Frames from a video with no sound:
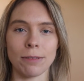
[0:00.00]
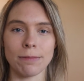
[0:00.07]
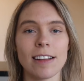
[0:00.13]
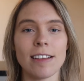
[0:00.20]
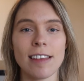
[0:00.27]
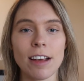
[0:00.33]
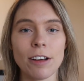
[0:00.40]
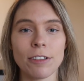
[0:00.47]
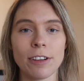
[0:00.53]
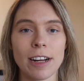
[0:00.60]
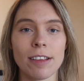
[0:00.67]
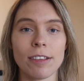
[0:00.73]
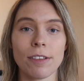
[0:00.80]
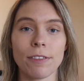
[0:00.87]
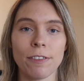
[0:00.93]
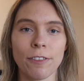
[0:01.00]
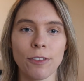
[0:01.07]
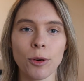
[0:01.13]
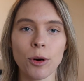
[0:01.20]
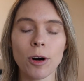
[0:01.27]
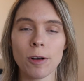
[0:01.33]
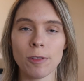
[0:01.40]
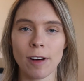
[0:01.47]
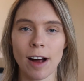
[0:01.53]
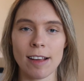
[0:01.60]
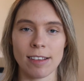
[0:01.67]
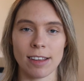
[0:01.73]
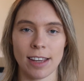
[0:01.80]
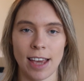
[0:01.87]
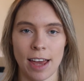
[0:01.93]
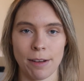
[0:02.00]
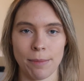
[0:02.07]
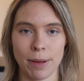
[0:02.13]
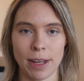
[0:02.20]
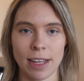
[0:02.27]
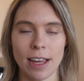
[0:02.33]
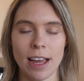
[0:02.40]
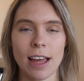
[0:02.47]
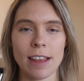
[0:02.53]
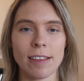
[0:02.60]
The deck runs 4 Horizon Canopy.